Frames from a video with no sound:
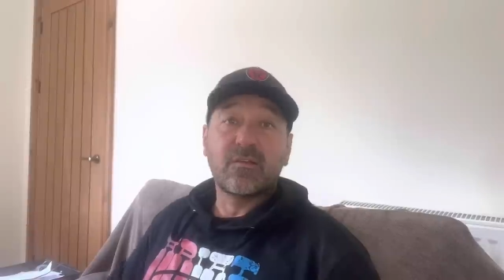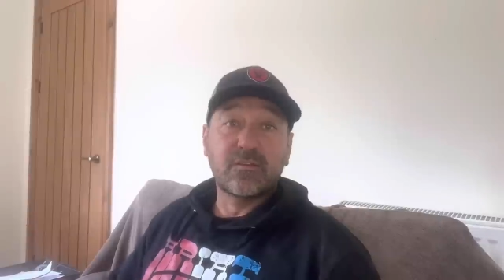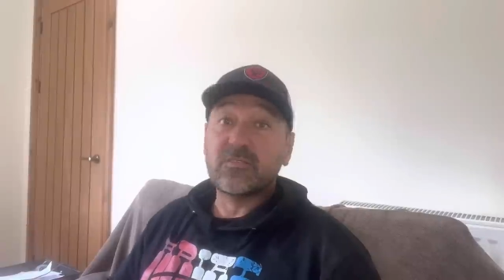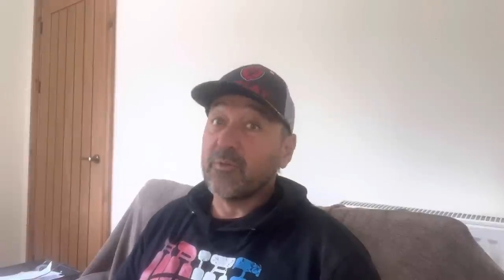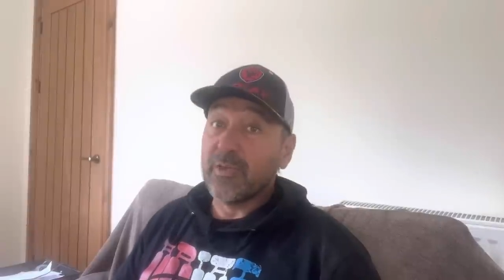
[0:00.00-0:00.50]

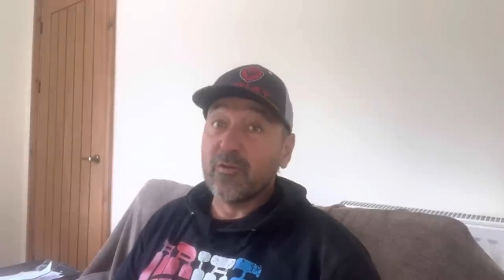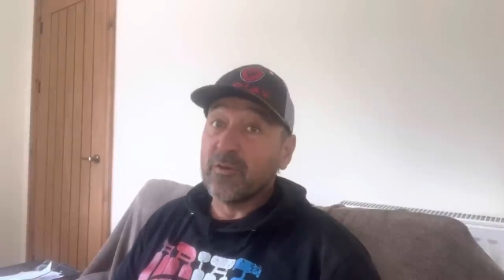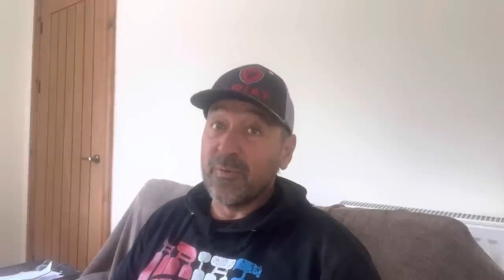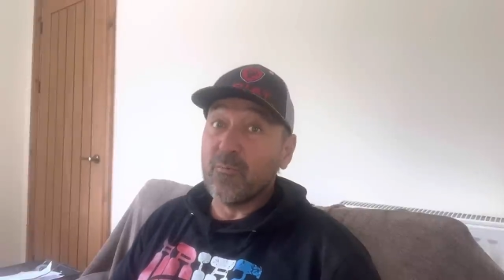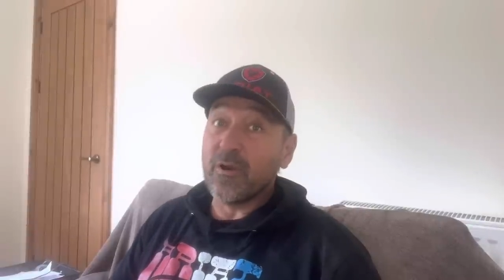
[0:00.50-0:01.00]
So he could
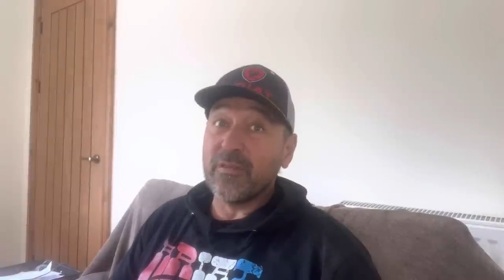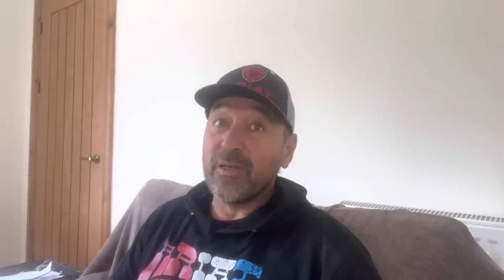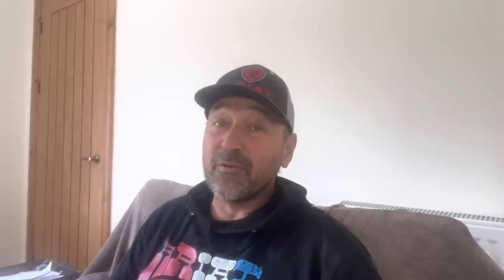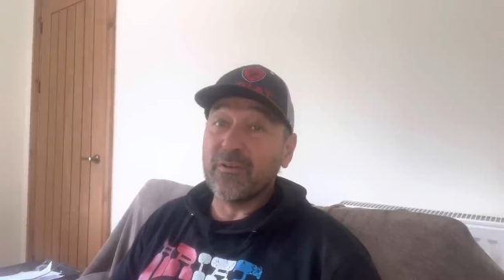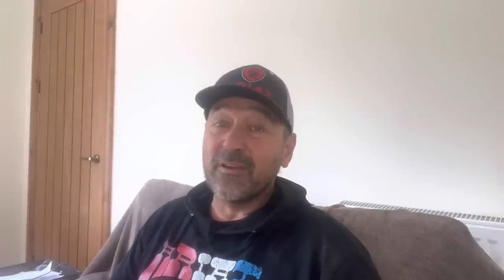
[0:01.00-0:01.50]
have been one of
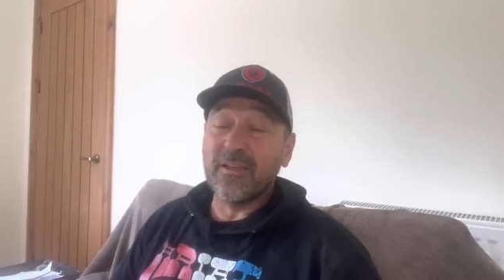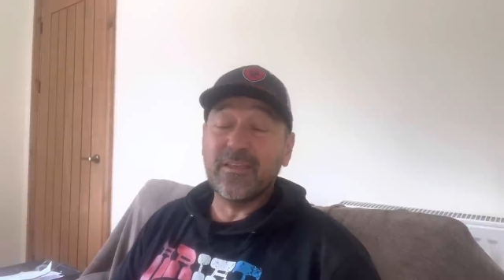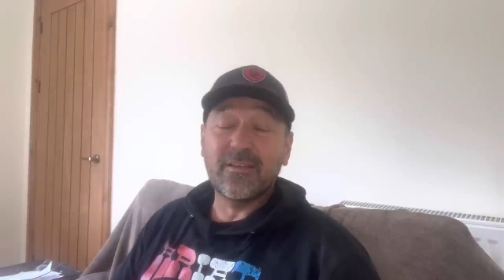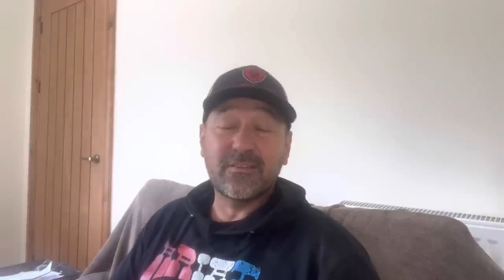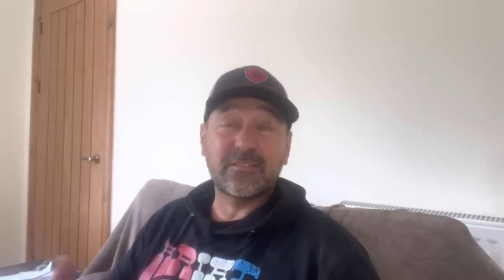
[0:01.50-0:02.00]
them, couldn't
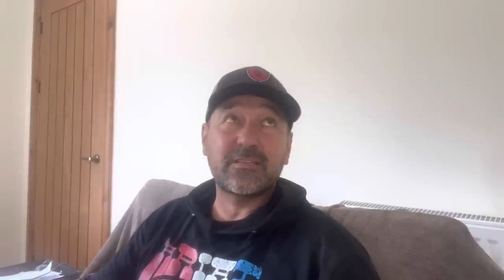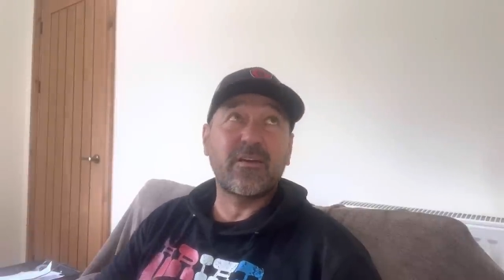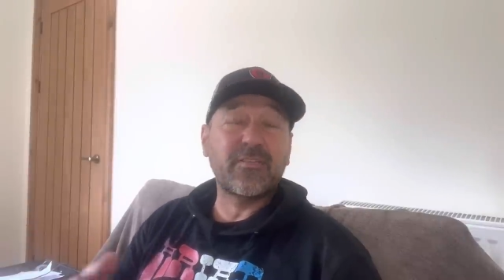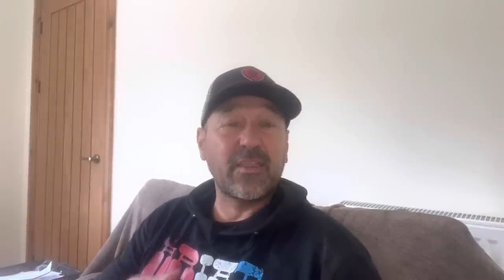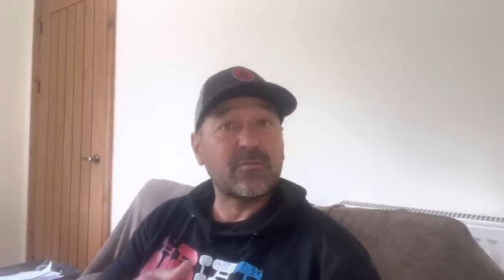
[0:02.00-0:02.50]
he? As I say, I
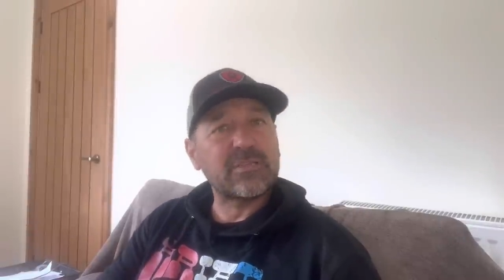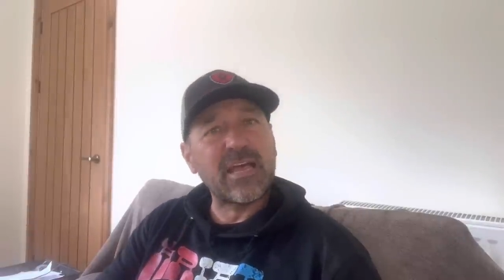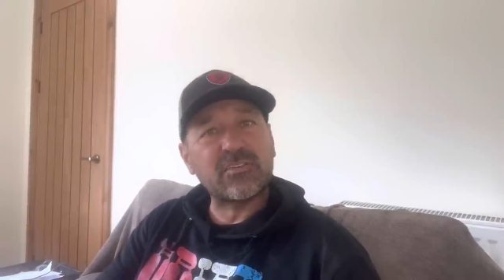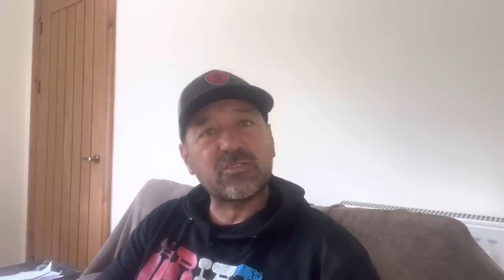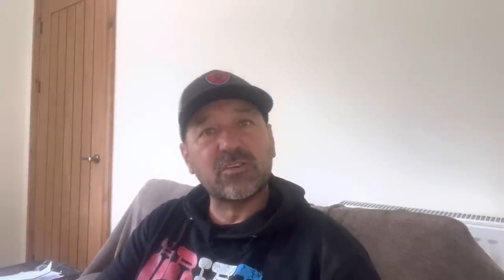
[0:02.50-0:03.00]
think that was
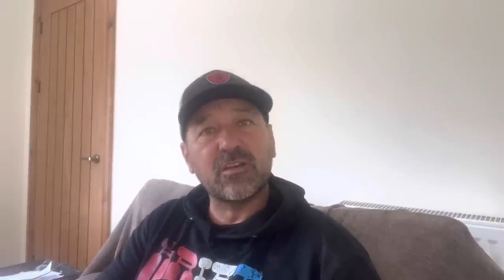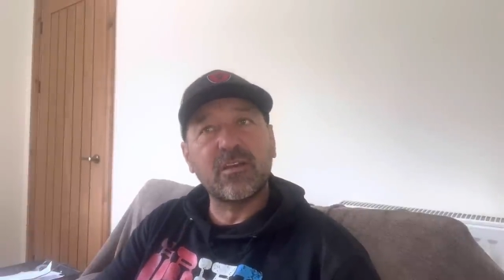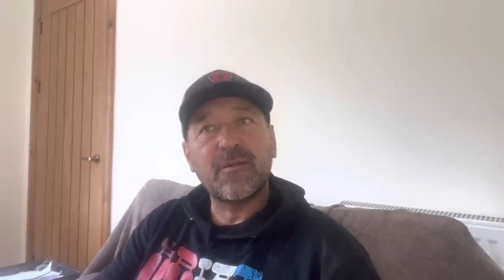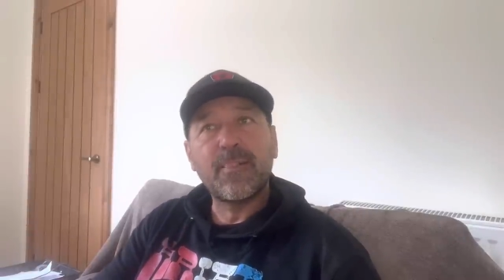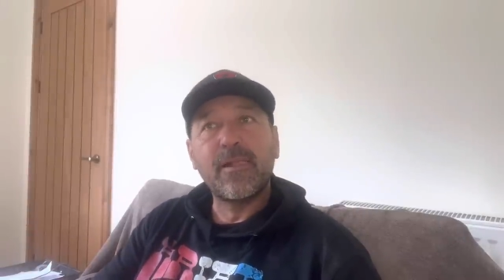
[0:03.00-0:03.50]
last
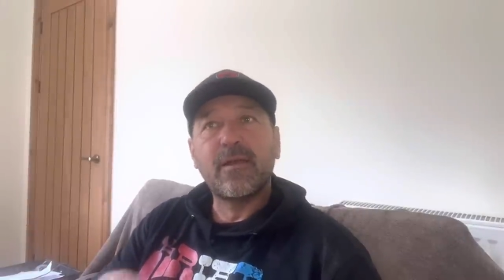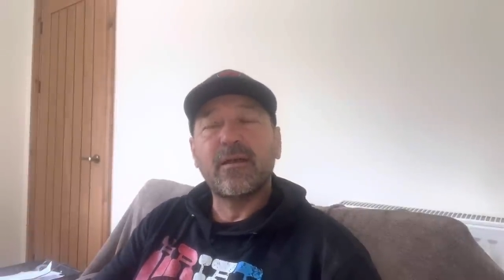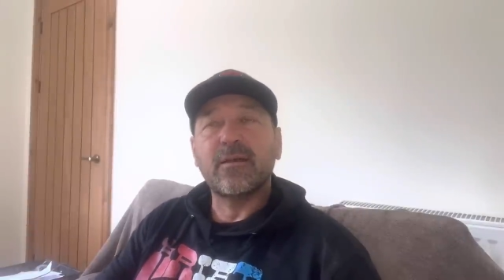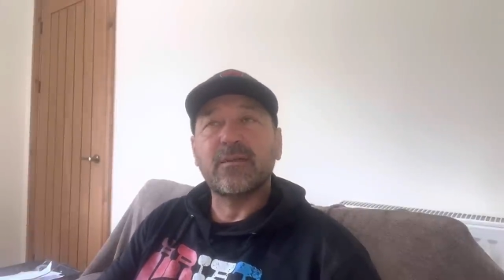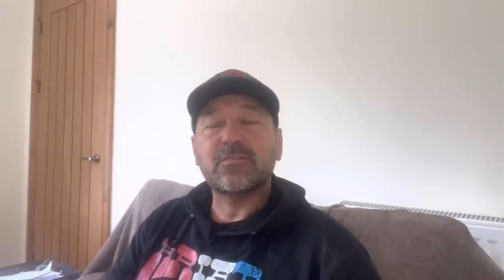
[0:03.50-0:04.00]
year,
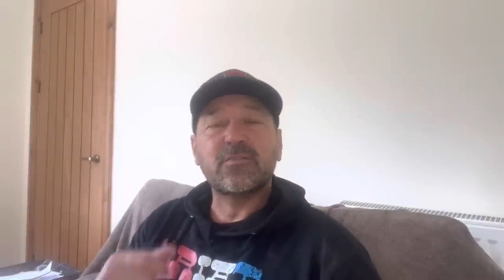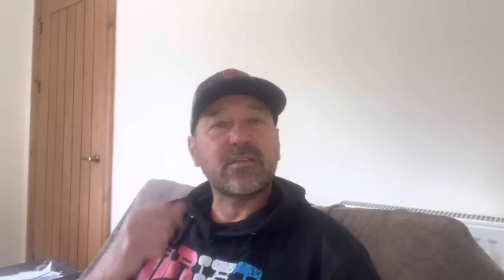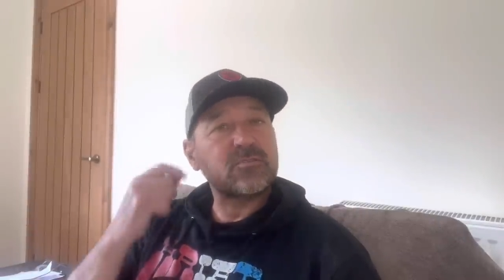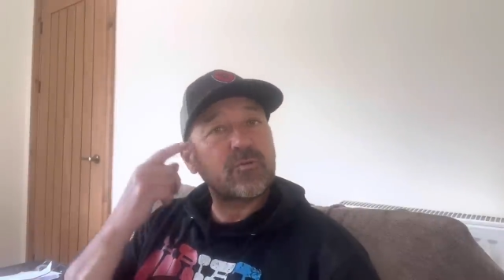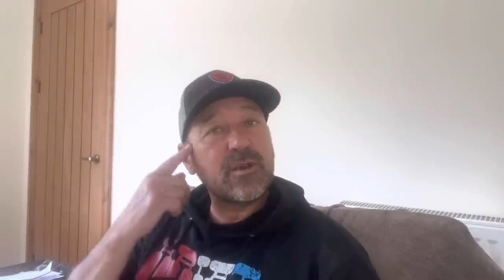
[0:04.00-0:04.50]
uh,
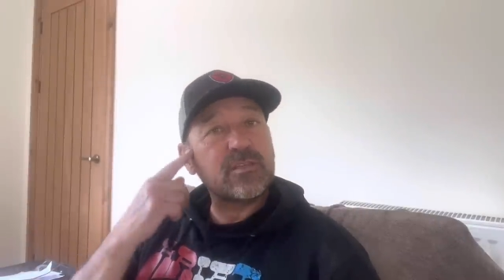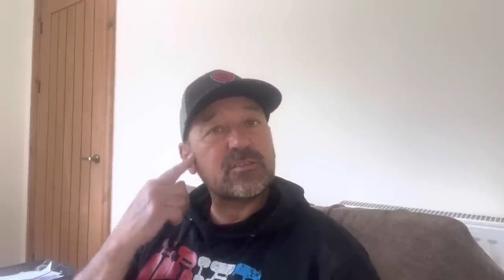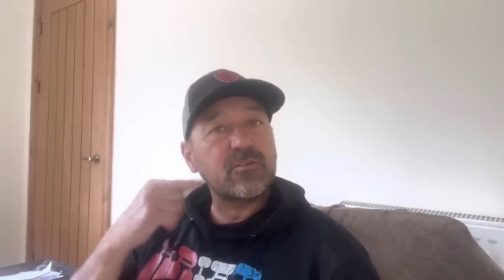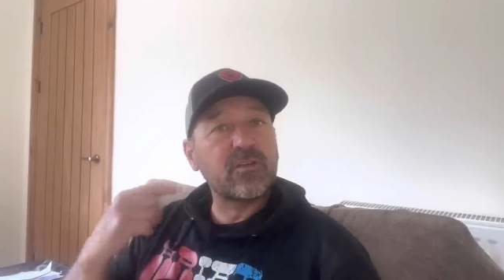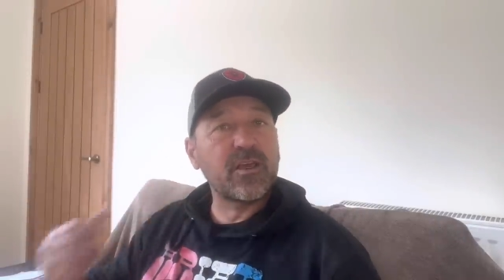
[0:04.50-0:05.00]

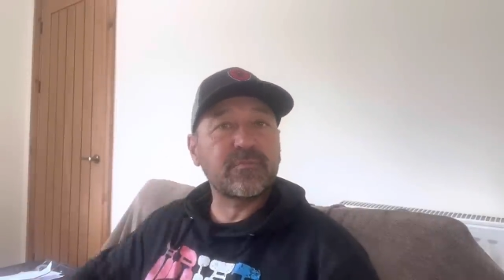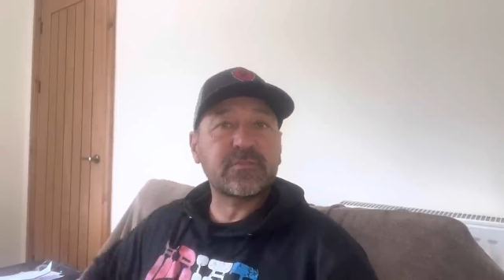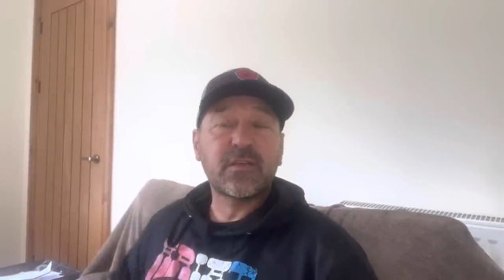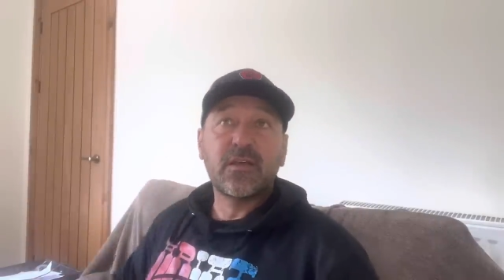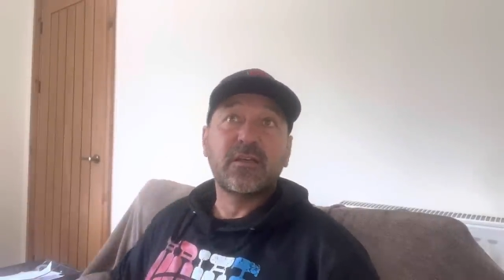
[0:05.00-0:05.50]
2022
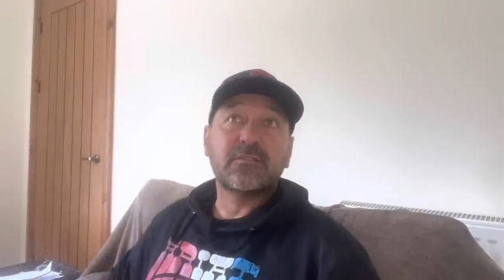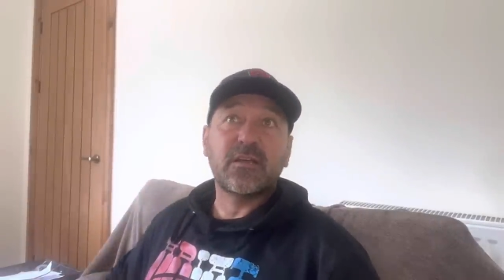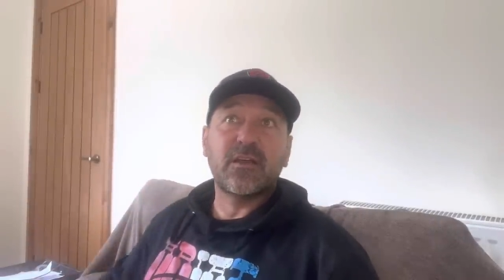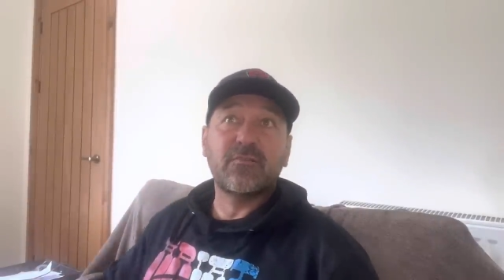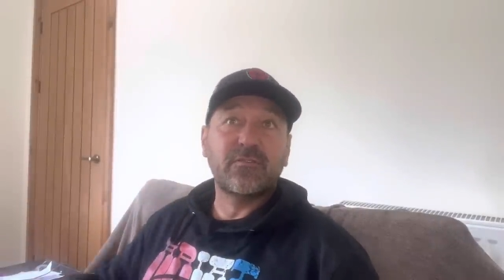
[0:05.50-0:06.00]
clips.
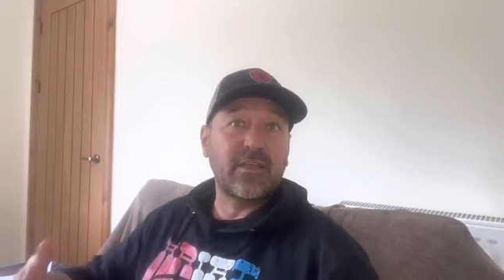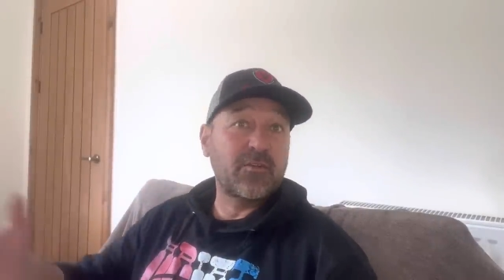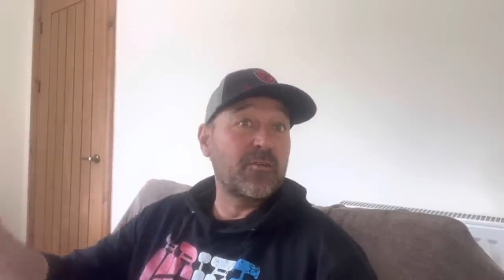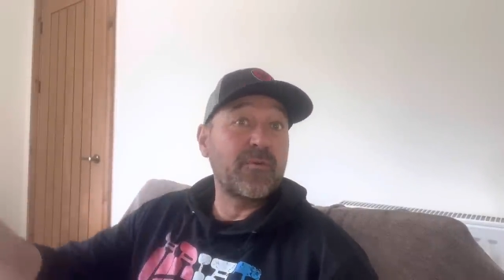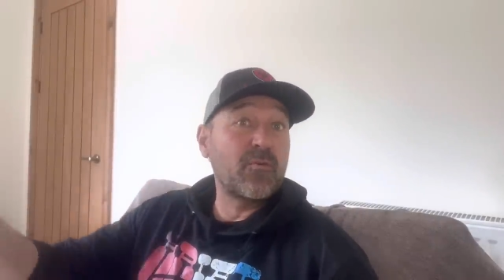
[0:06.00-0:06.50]
So he
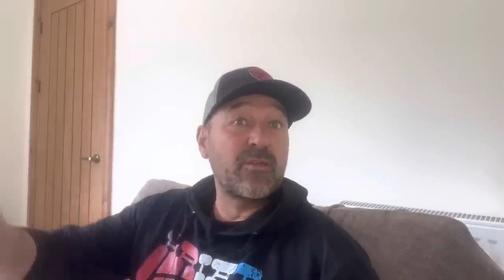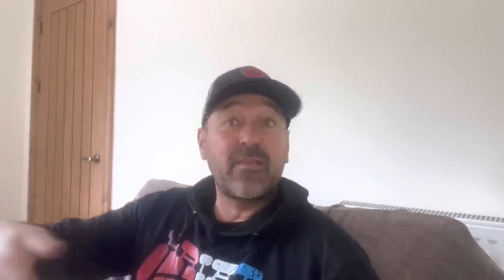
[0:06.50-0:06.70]
could have been one of